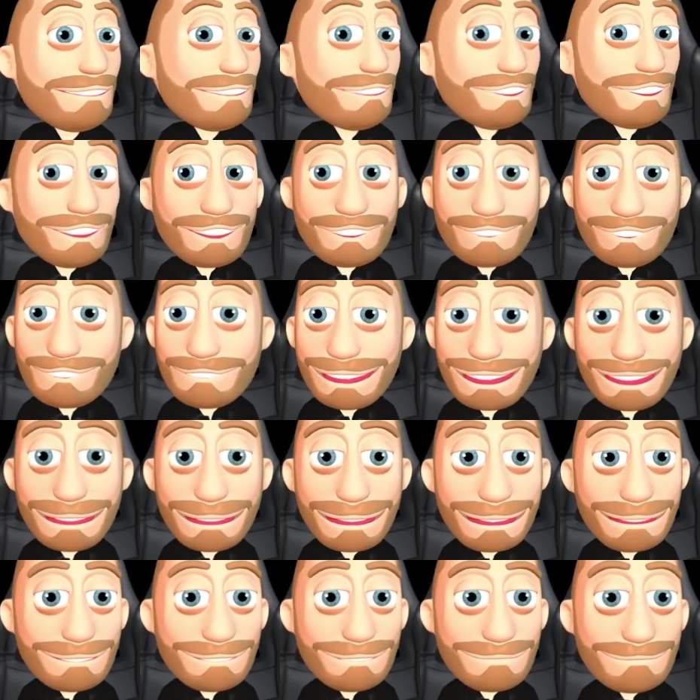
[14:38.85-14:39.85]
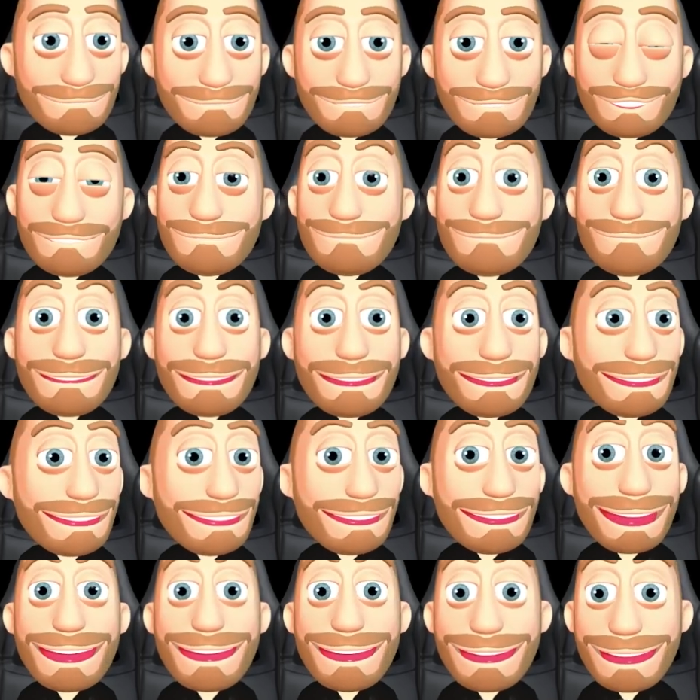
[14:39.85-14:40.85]
We're tracking it. Tracking
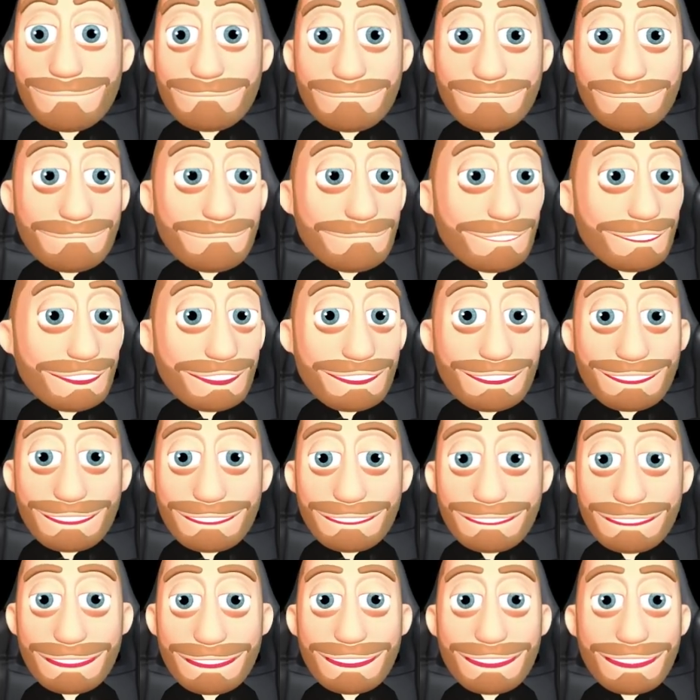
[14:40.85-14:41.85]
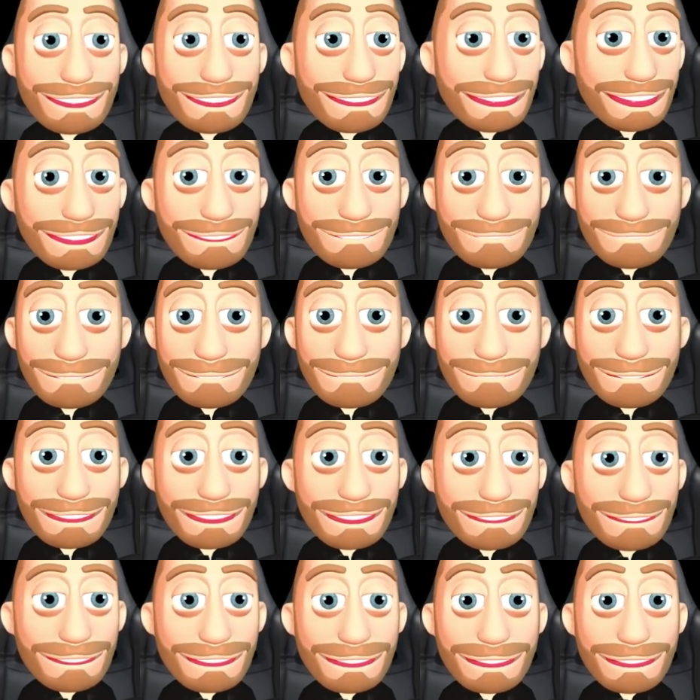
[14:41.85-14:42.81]
every single scenario.